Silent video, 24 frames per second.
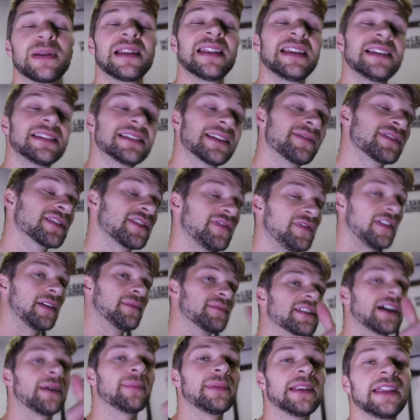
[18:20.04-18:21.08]
please give us a
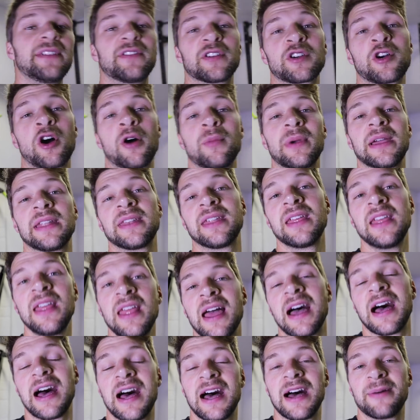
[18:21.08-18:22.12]
thumbs up, leave a comment,
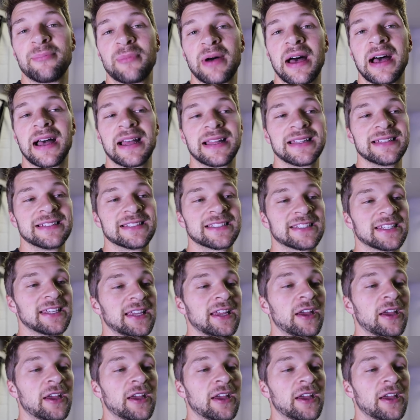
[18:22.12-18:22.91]
um, and